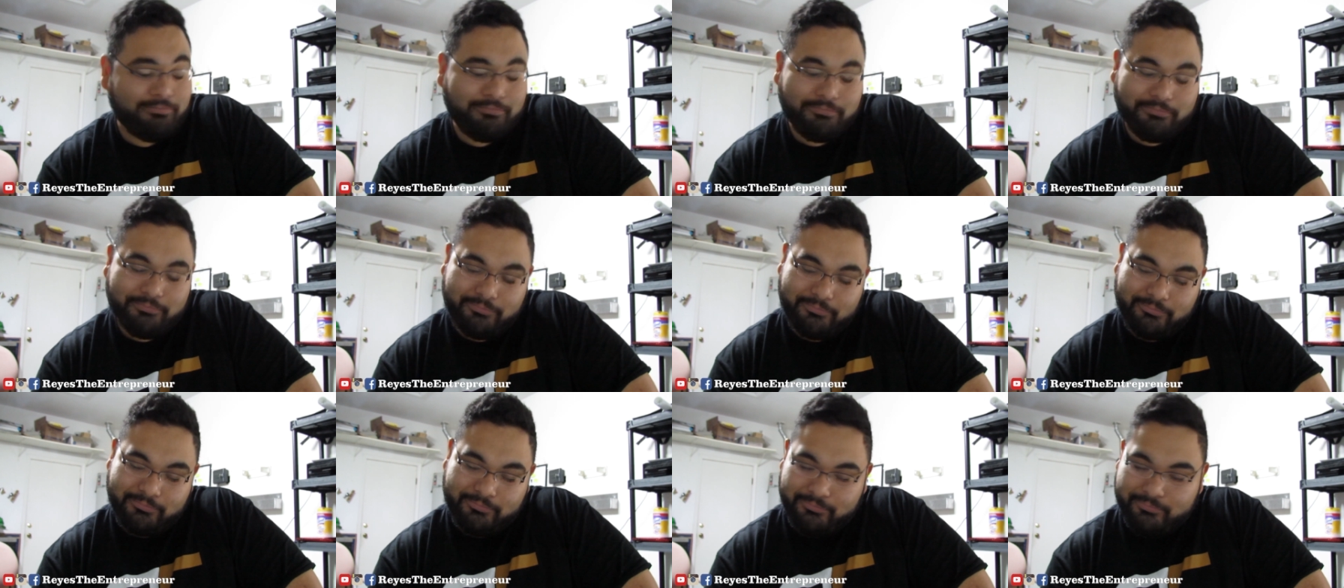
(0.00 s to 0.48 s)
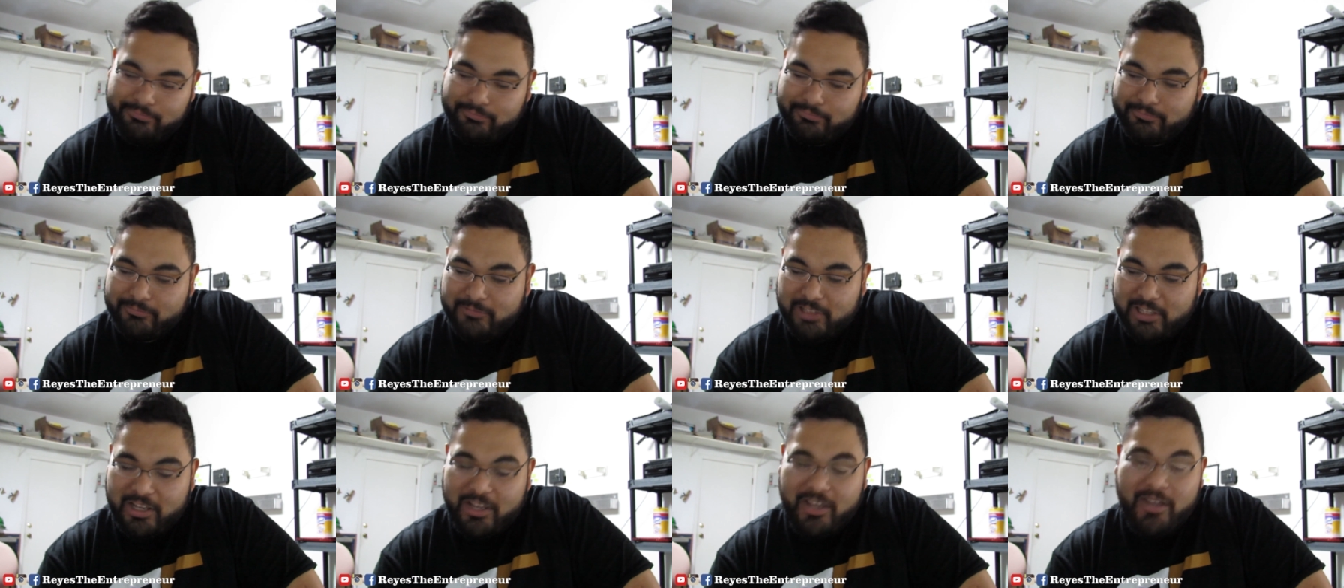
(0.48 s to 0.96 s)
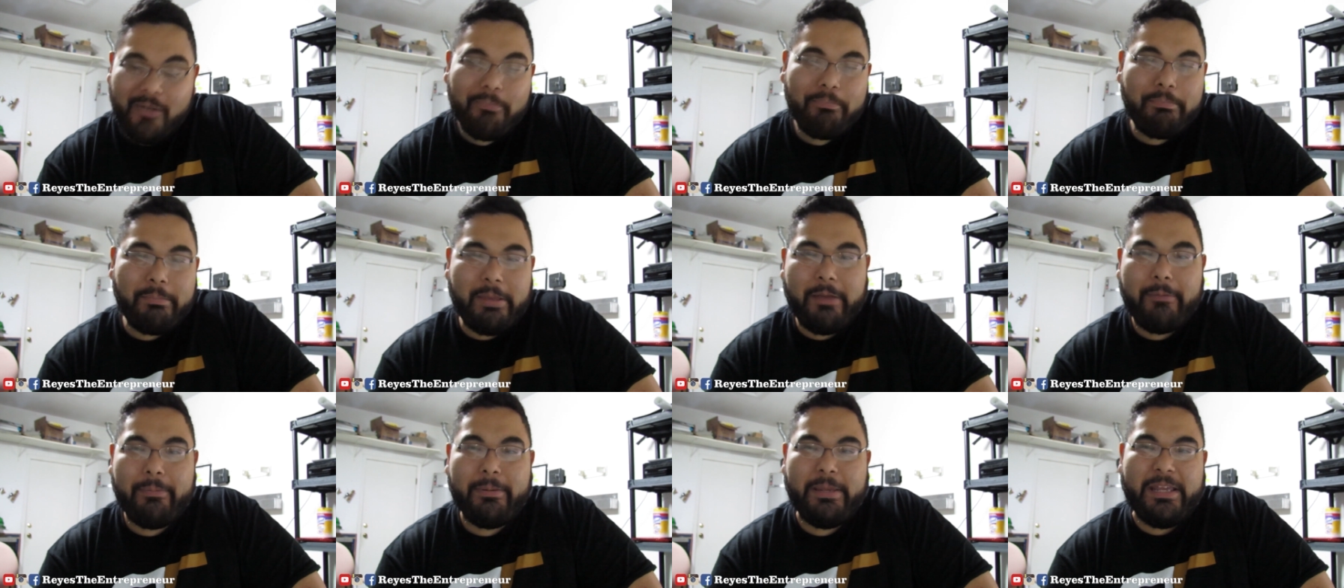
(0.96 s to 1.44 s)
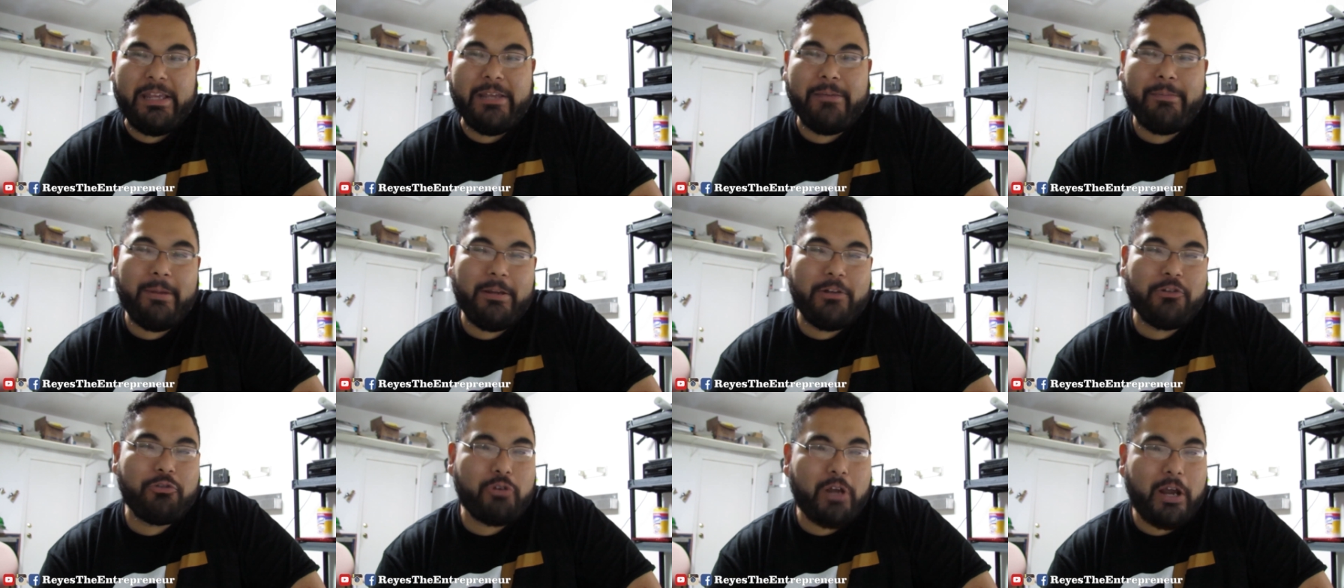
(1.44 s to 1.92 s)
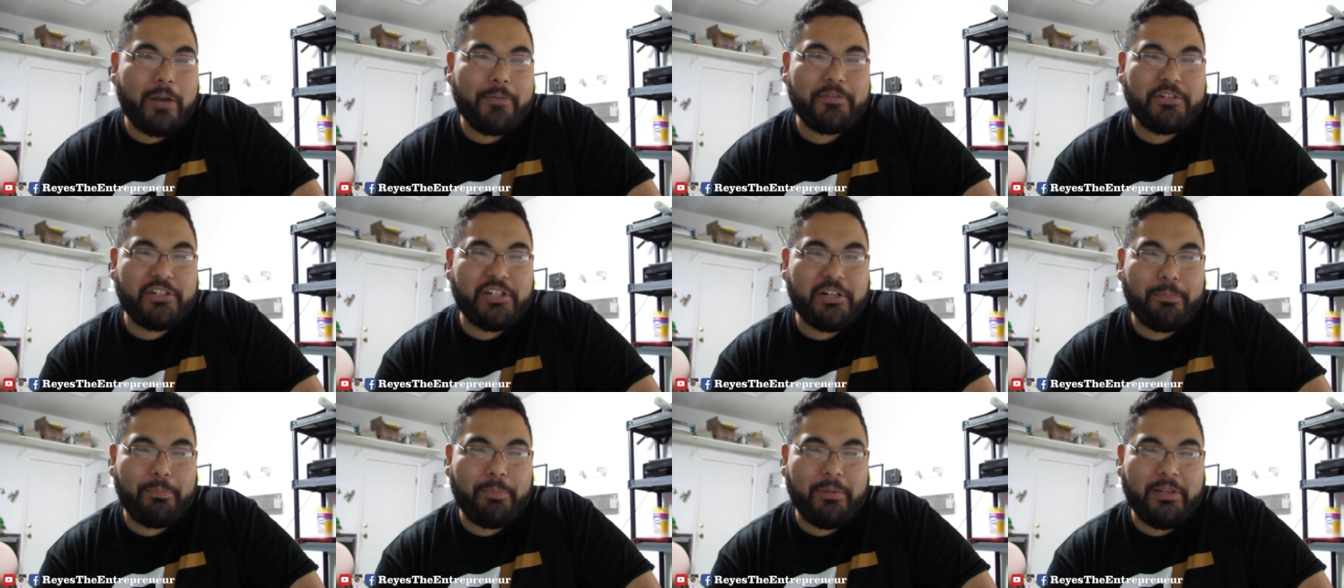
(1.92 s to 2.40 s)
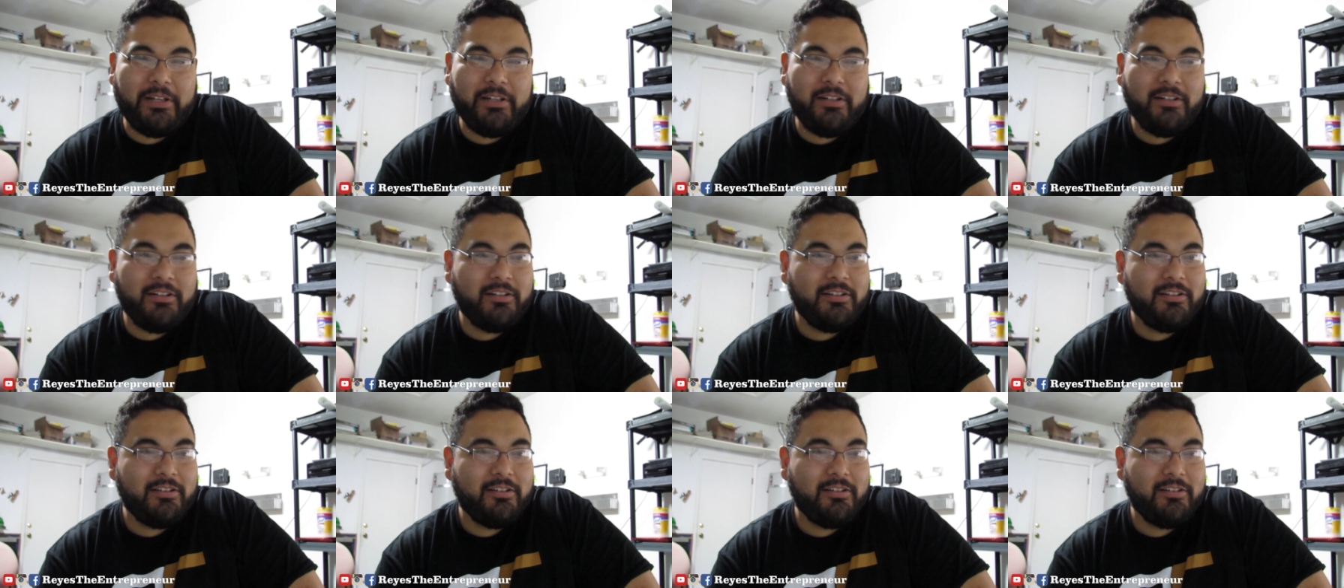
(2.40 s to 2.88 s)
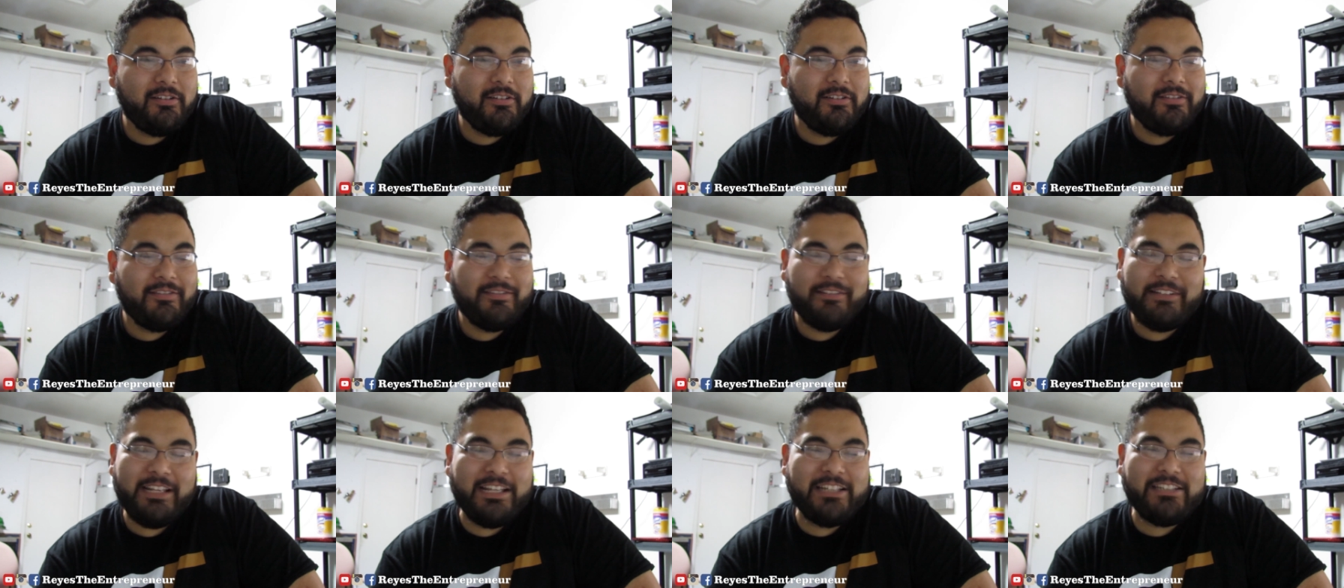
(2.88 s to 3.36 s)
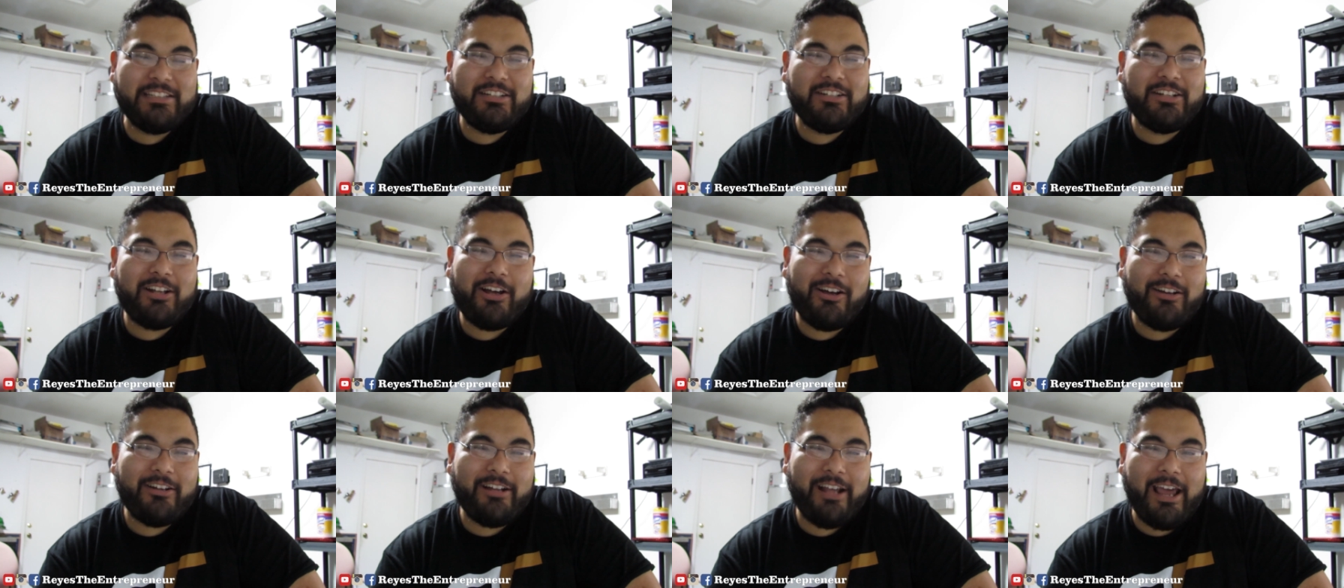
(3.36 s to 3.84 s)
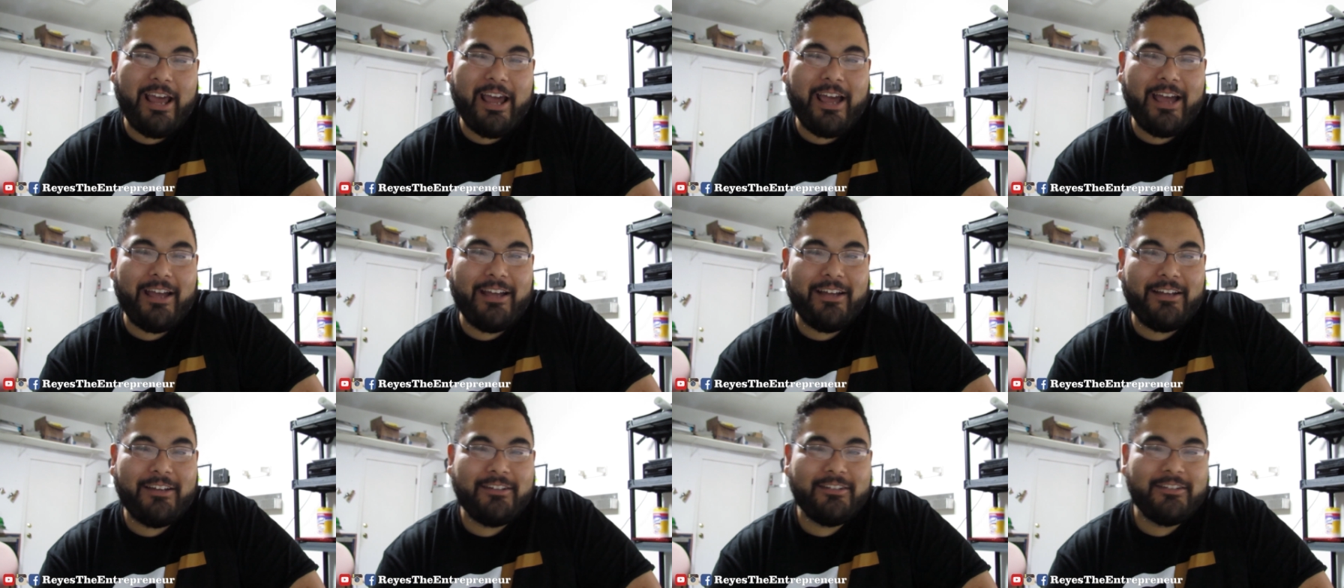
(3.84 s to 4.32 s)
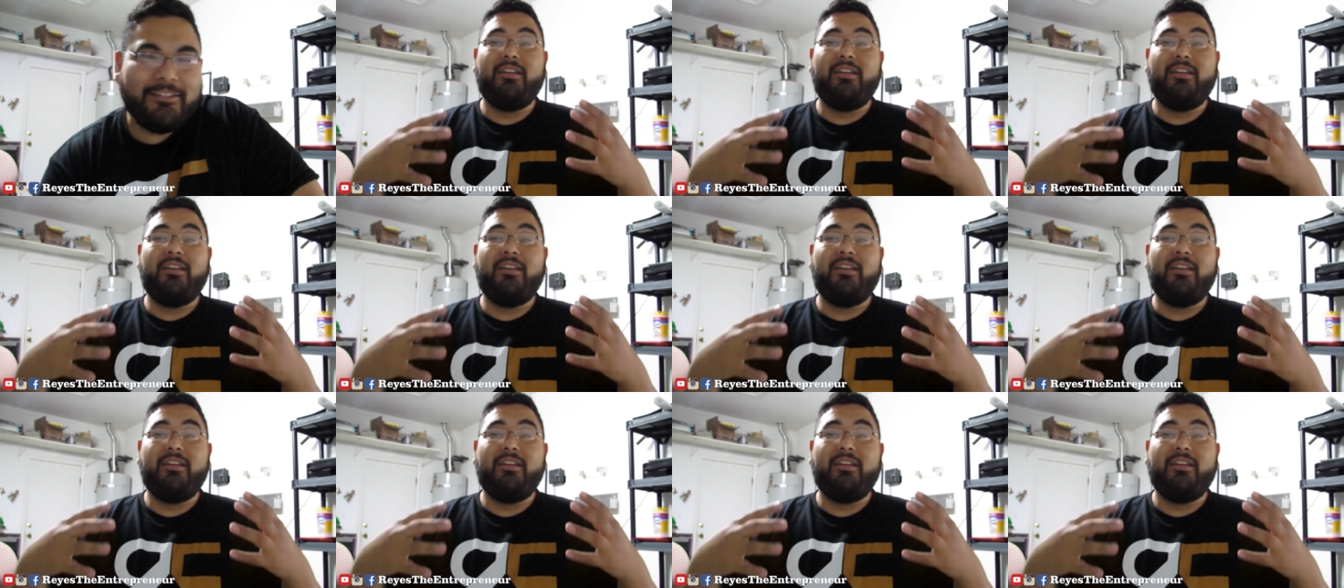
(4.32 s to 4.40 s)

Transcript: mm, maybe eBay drop shipping isn't all that.